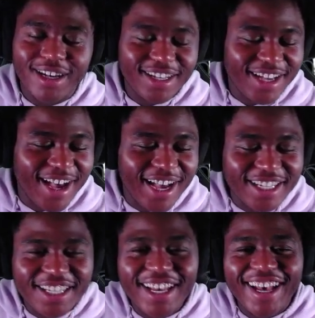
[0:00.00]
God.
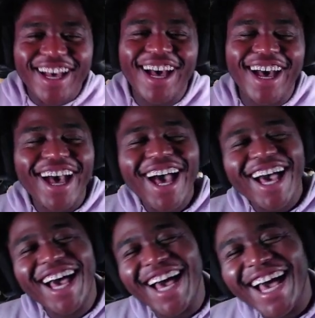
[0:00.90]

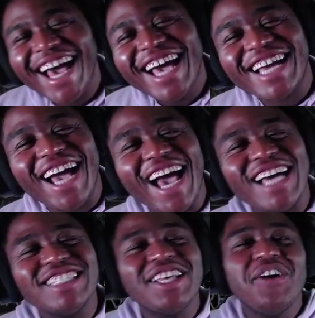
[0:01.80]

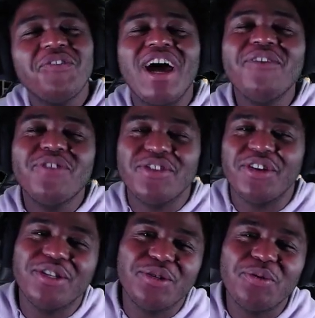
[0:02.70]
Guys, without further
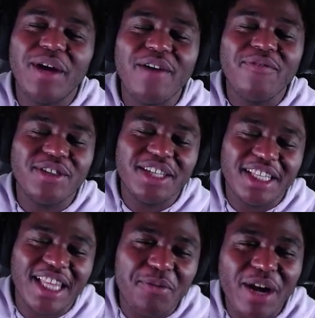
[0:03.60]
ado, without further
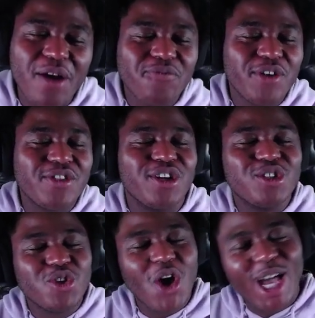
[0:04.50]
delay, without further
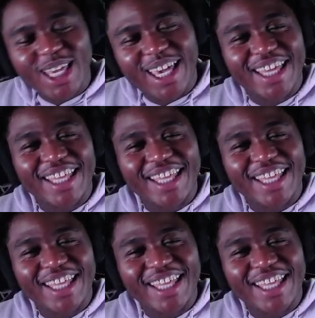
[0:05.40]
talking,